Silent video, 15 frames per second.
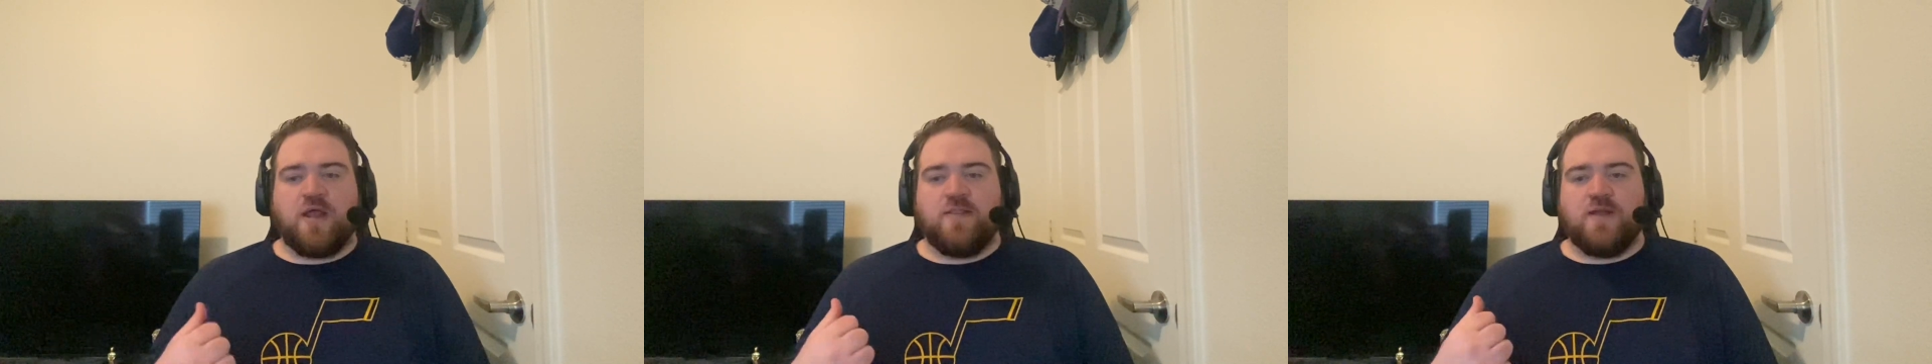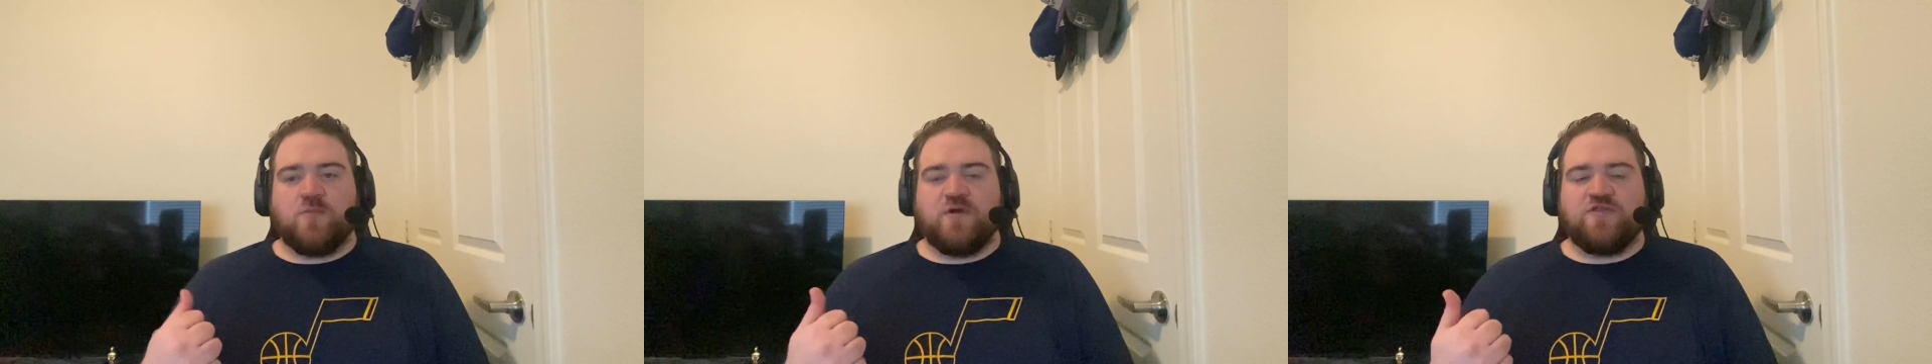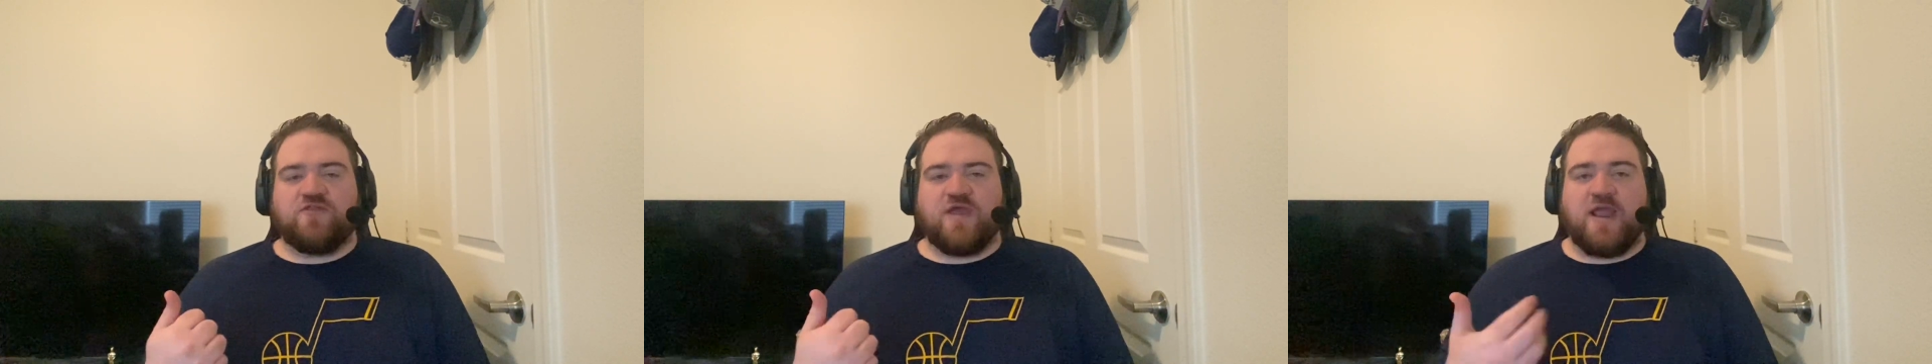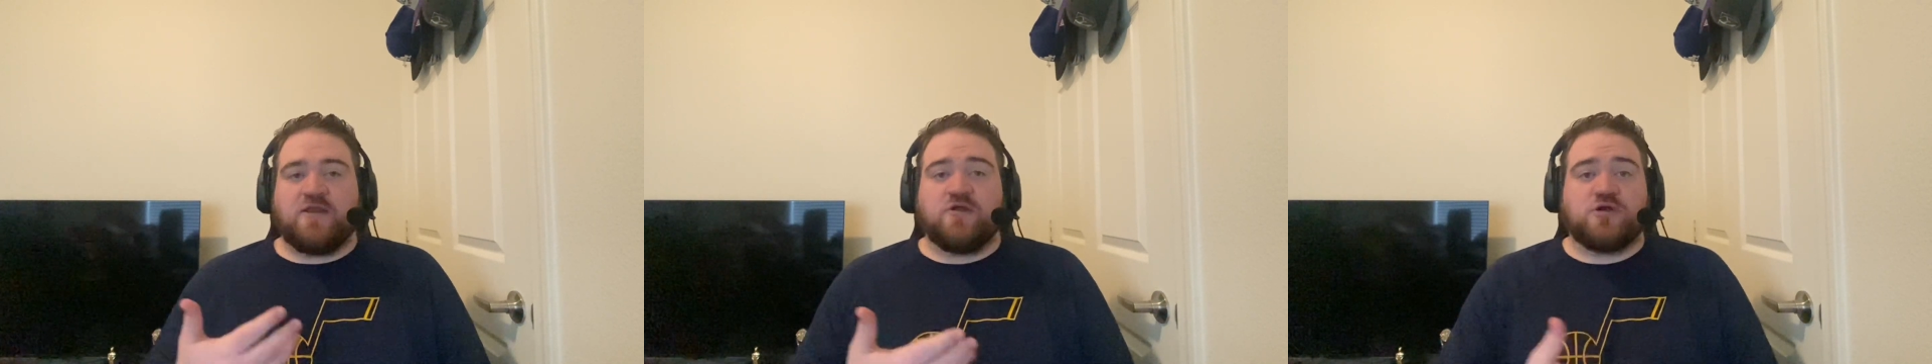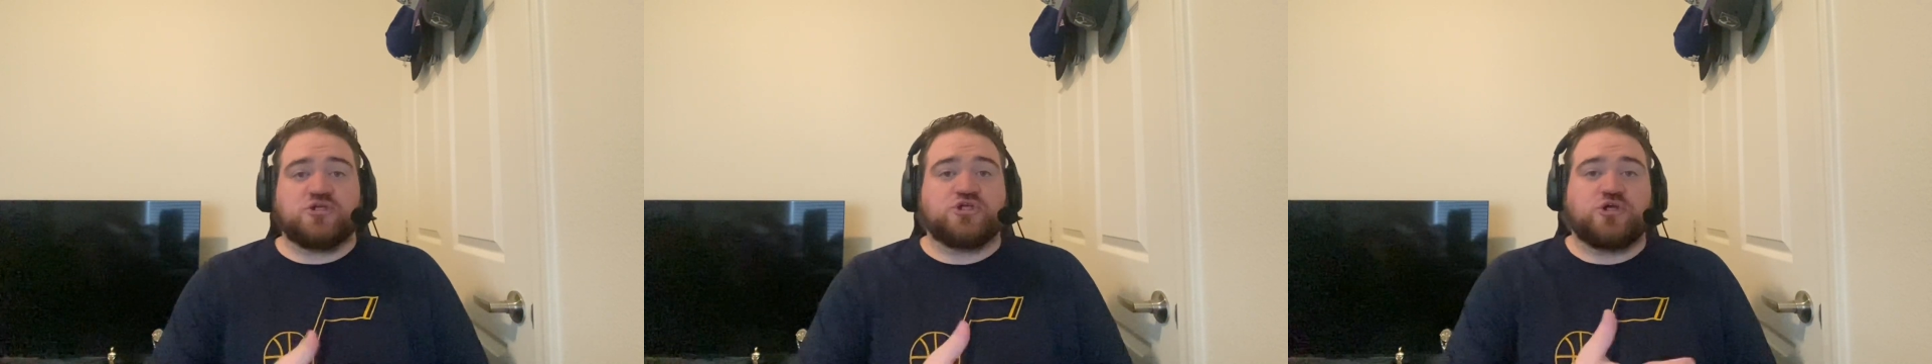and then with
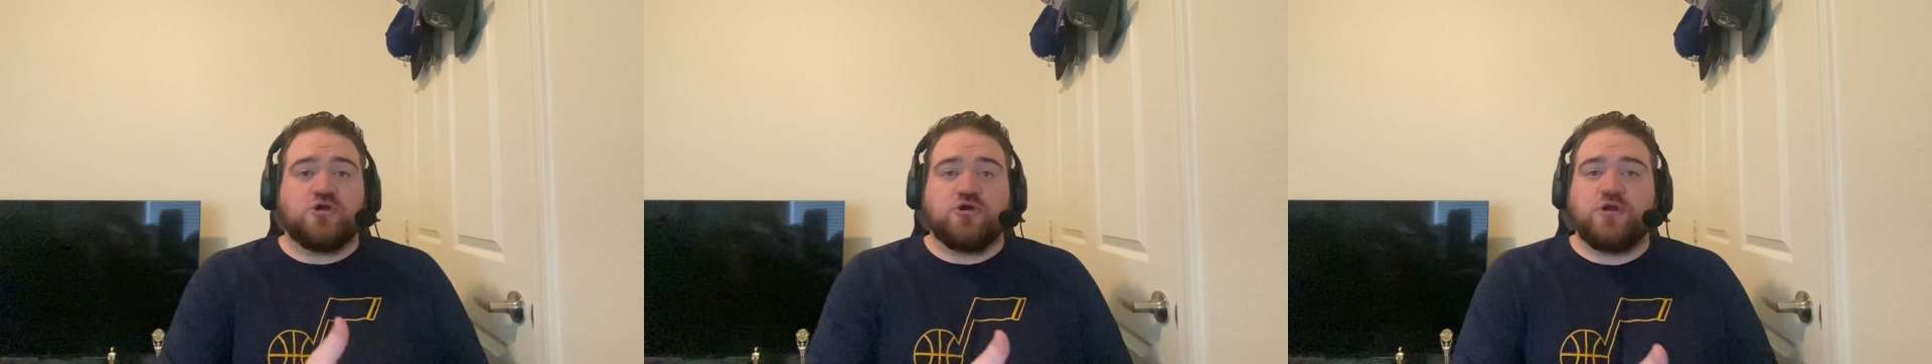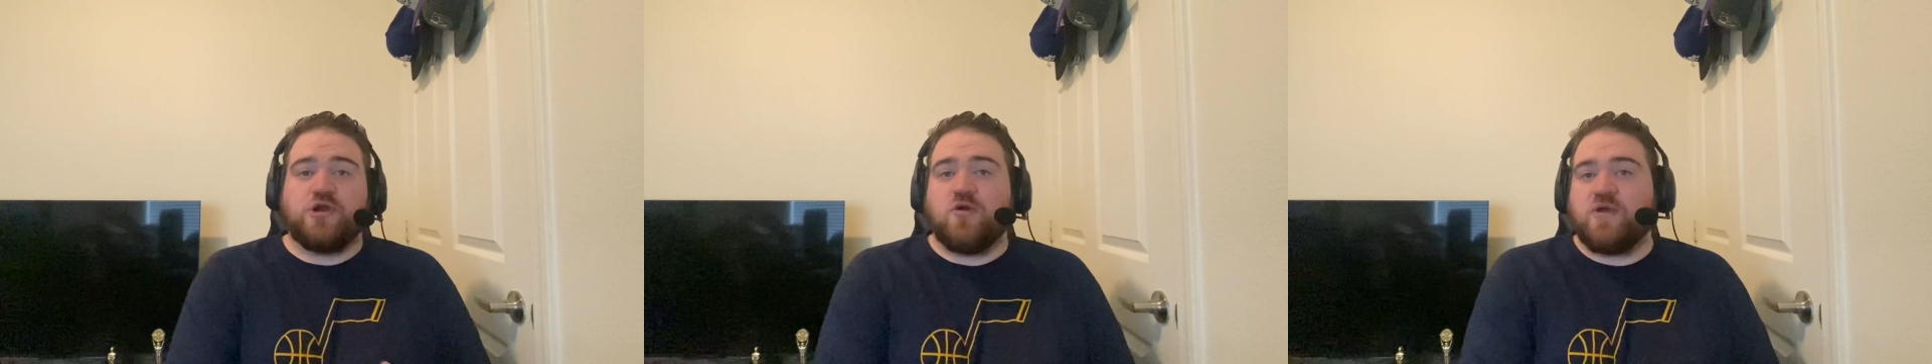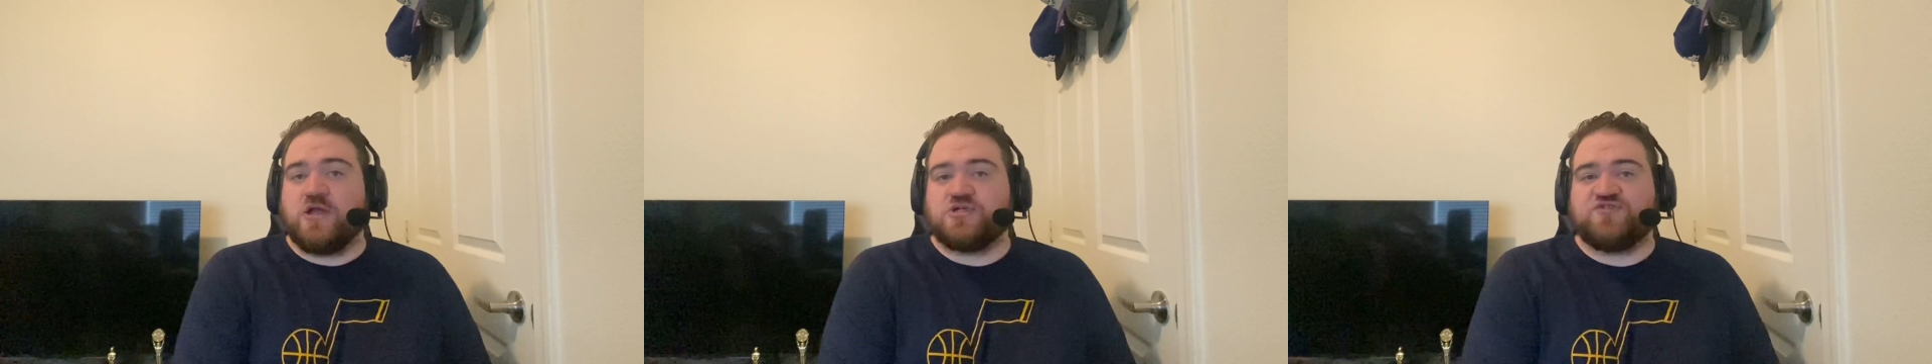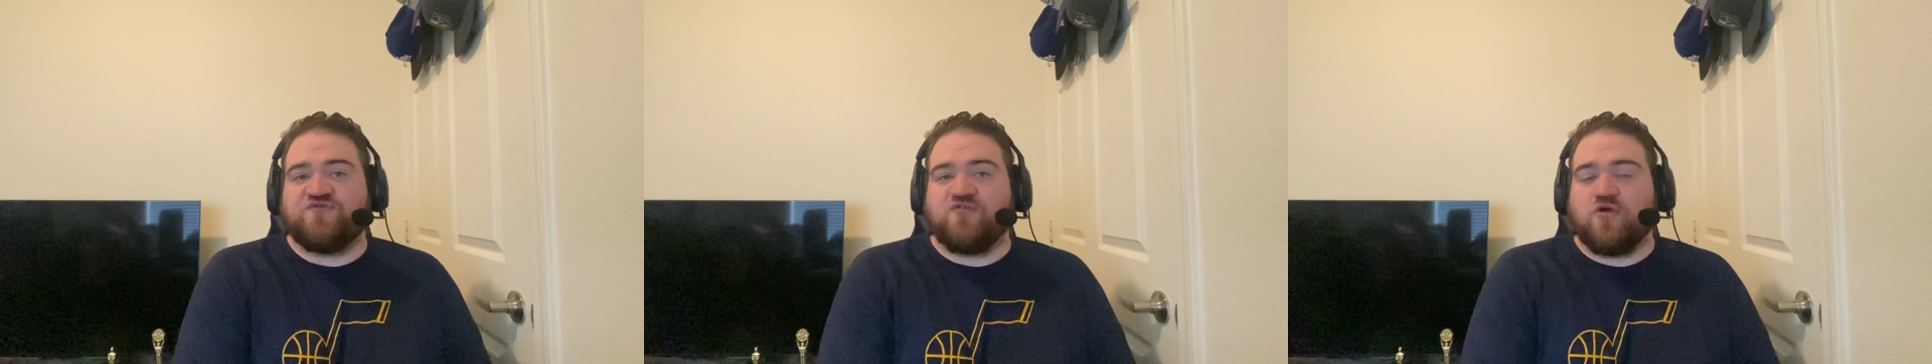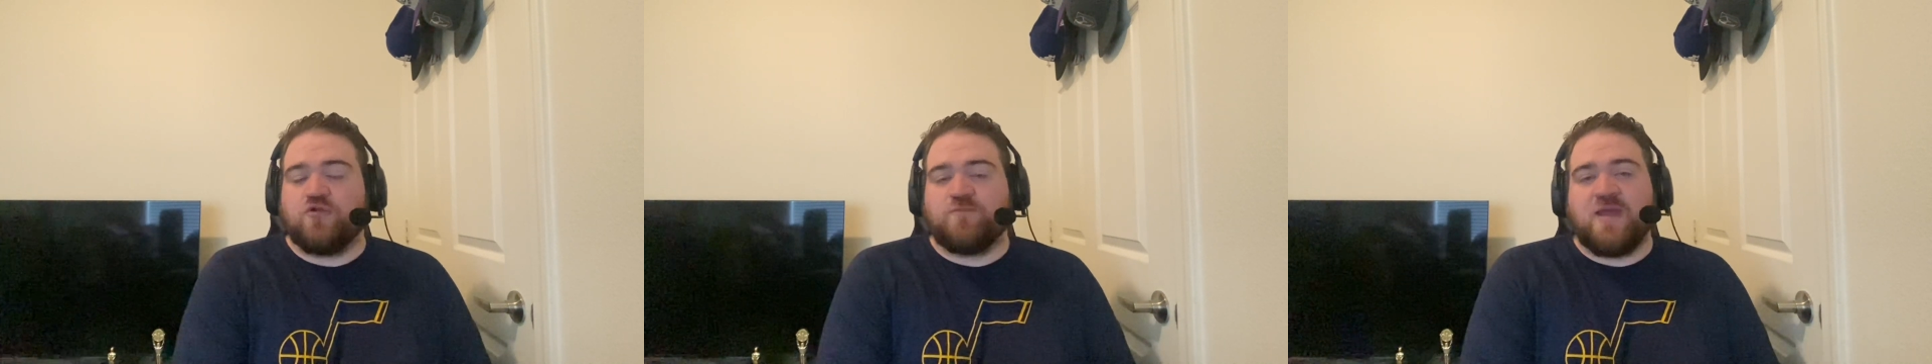Anton Chigurh and No Country
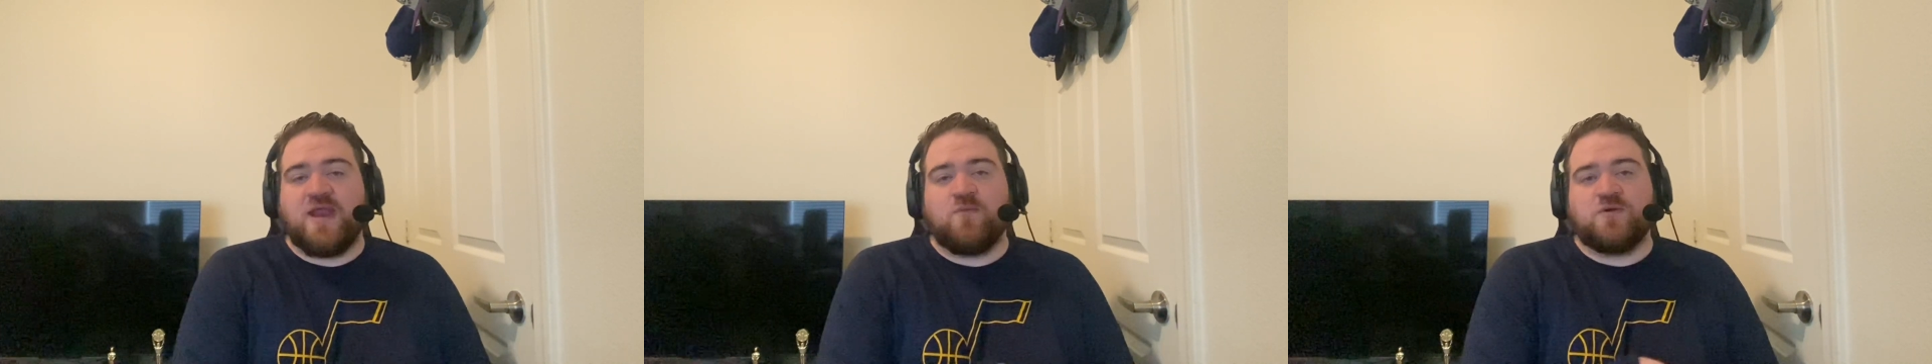for Old Men,